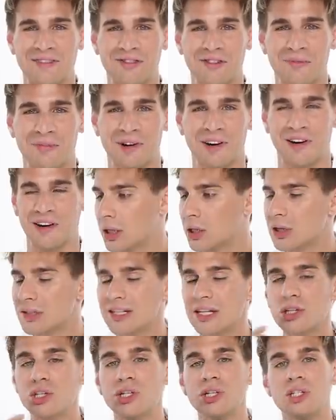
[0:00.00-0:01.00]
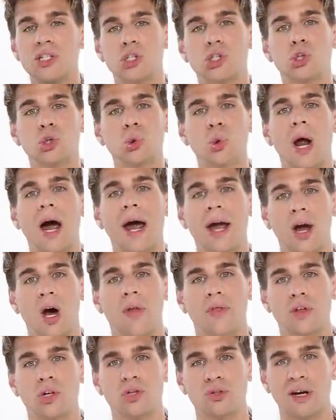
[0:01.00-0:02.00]
from her. It looks like she's trying
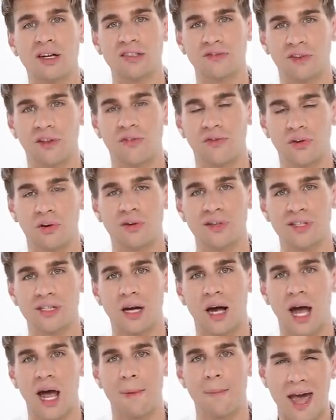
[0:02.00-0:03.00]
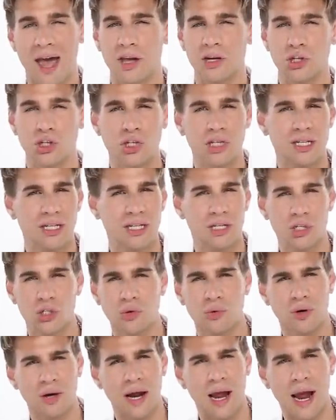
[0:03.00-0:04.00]
on the dress for the first time and she didn't
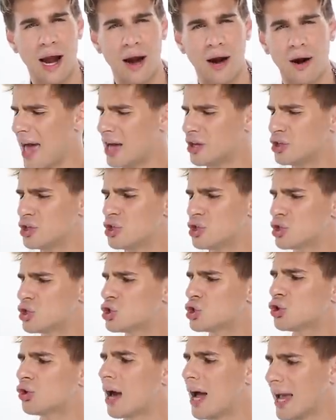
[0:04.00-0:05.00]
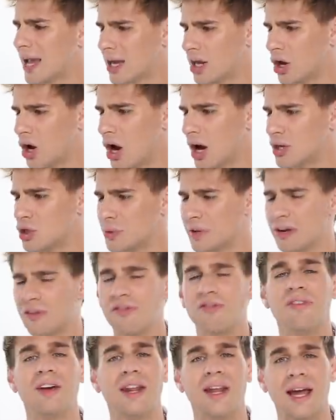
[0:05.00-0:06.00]
do her hair and she's just trying it on, doing a
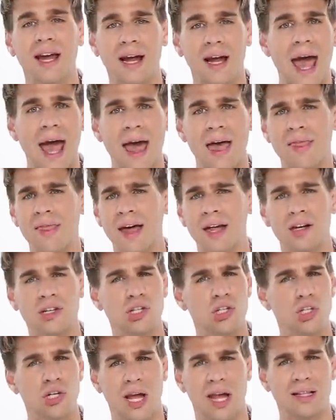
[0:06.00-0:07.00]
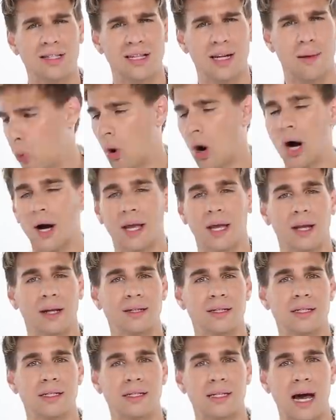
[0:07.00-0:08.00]
fitting. And then she ended up
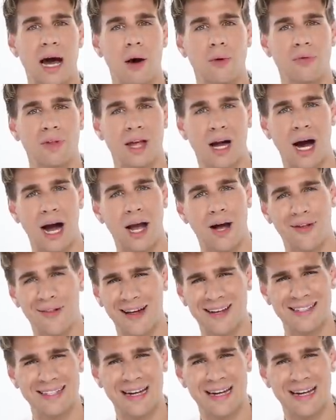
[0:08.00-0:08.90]
walking down the aisle that